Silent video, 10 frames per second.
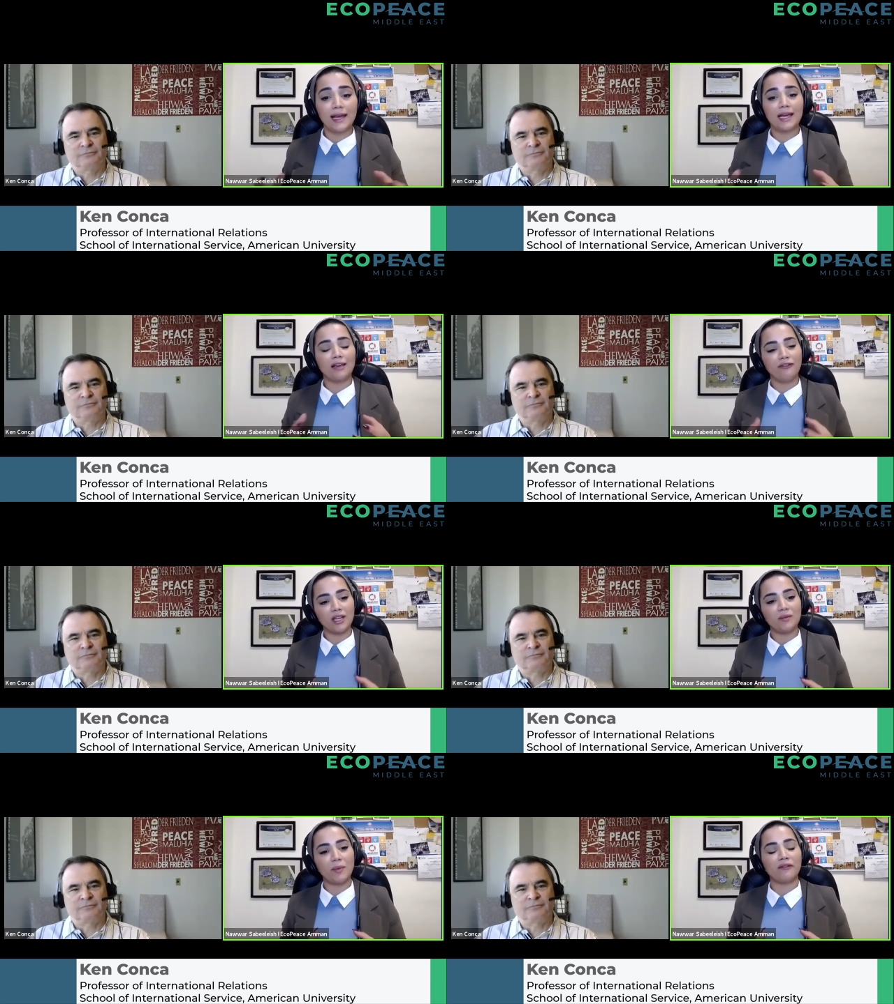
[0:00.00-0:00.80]
Speaker 1: taking
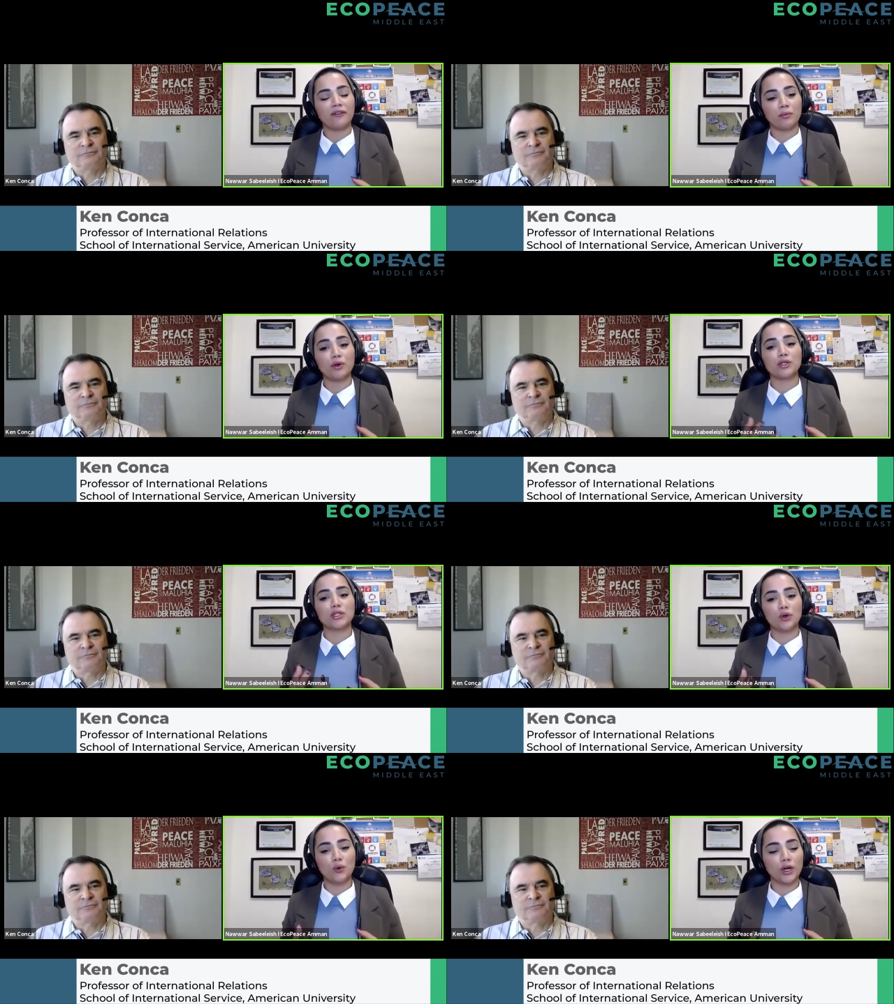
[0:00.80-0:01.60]
feedback from
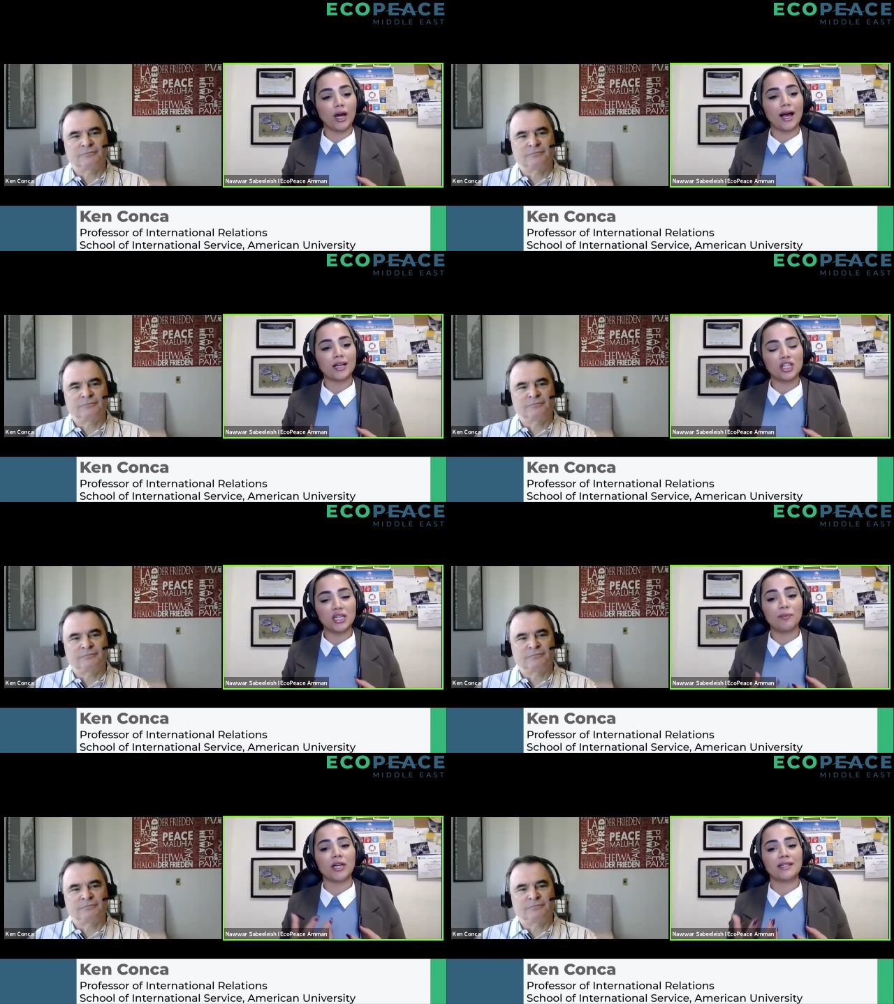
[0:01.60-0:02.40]
those who were
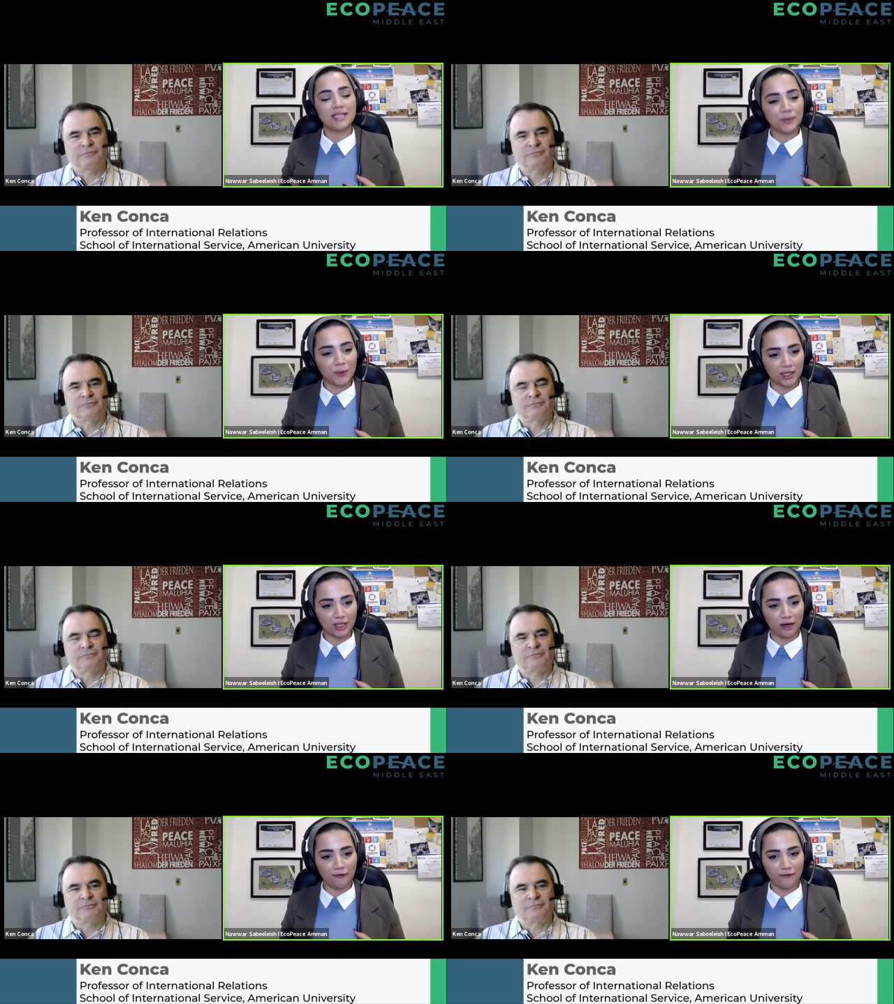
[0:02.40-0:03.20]
actually
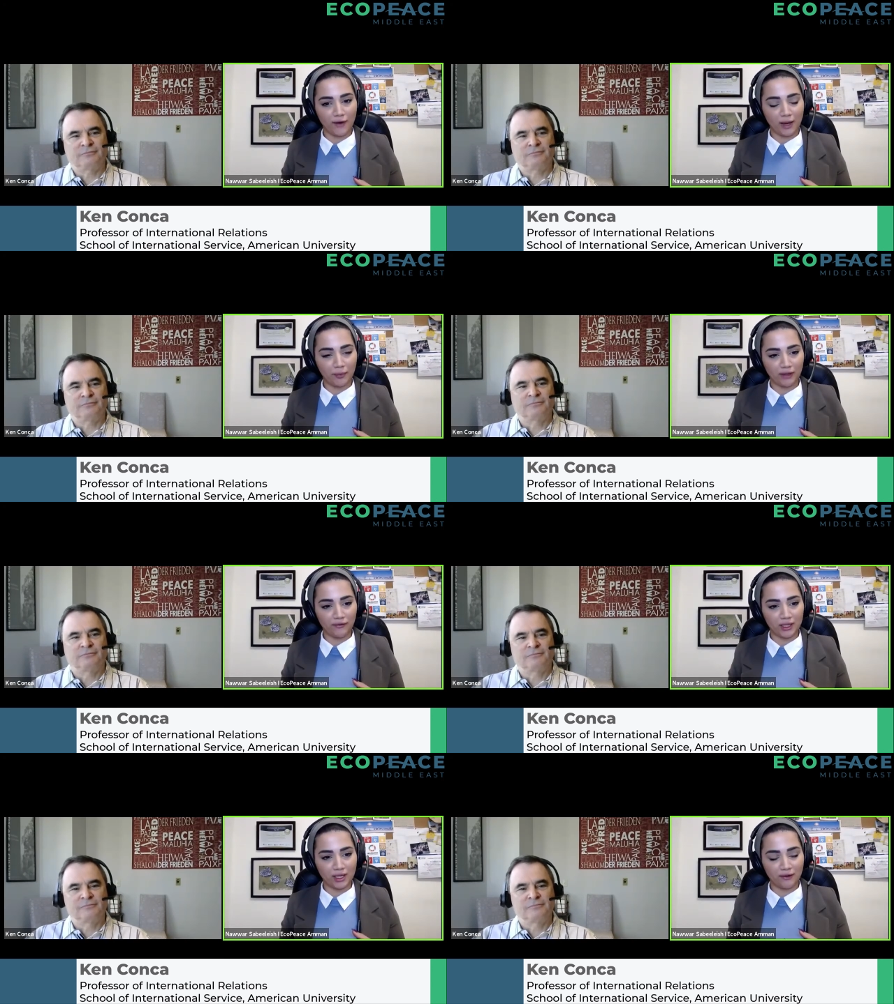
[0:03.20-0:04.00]
participants of uh,
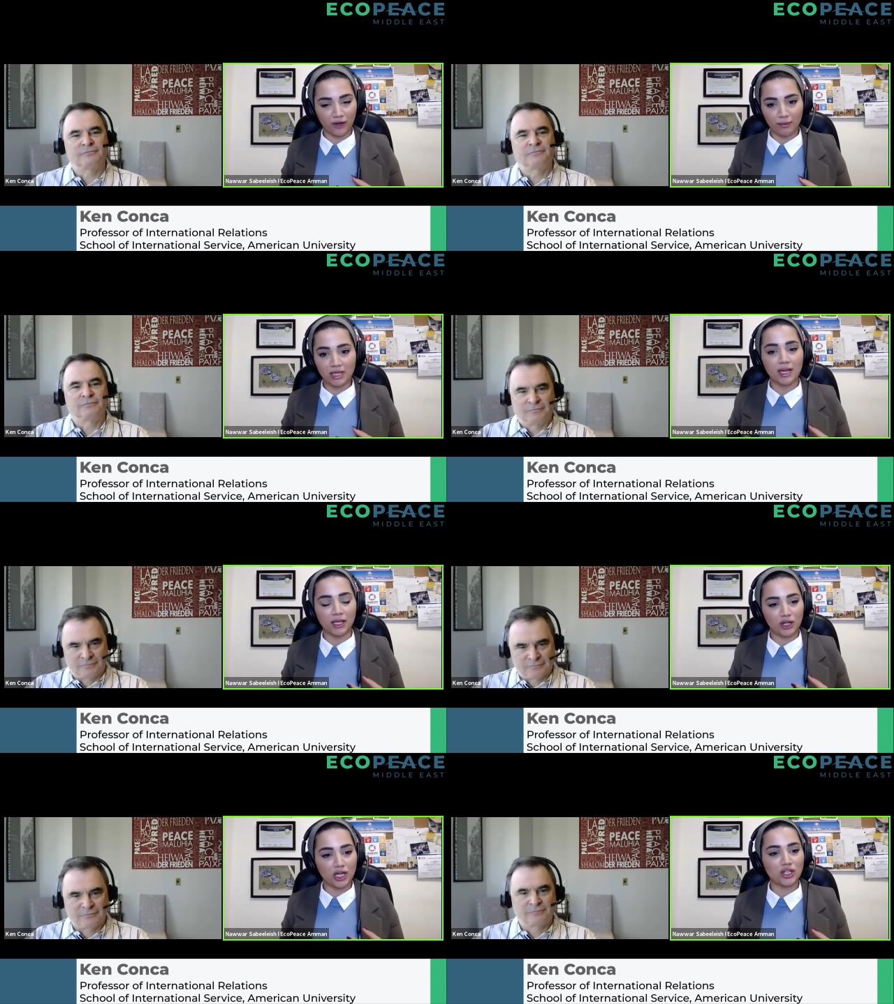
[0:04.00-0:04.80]
previous
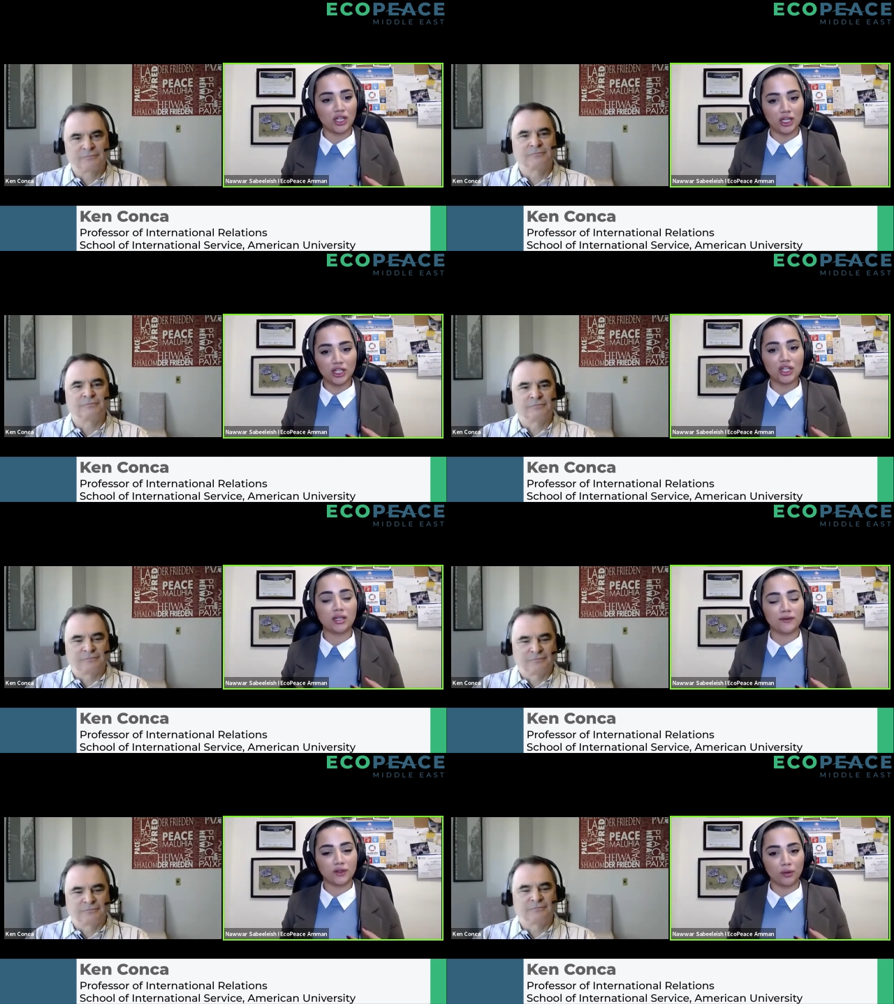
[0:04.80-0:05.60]
environmental education
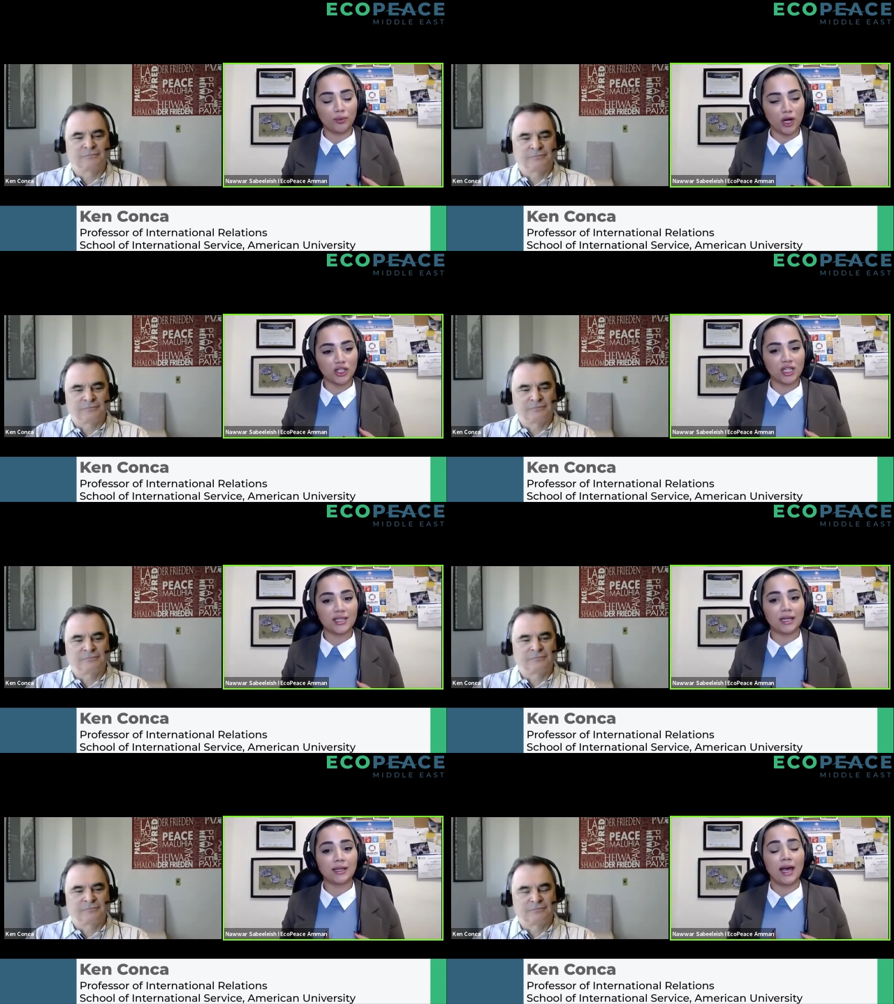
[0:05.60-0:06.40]
initiatives or
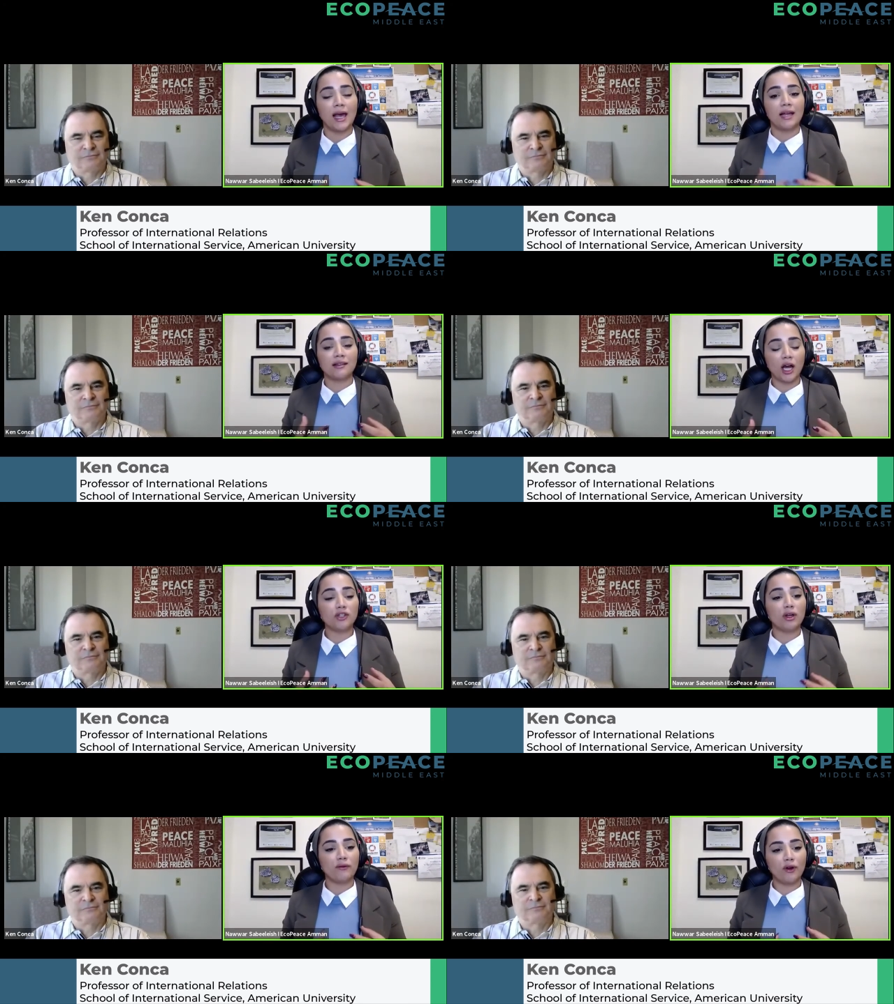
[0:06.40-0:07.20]
projects, and
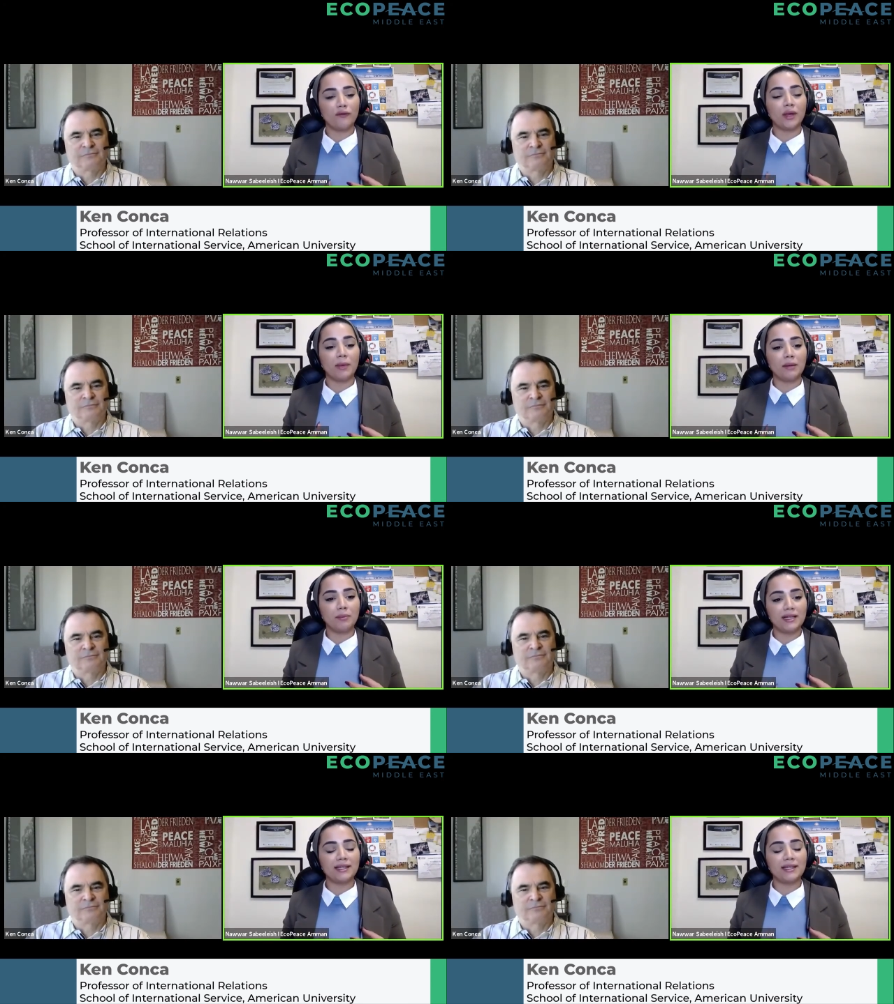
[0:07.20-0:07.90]
try to involve them in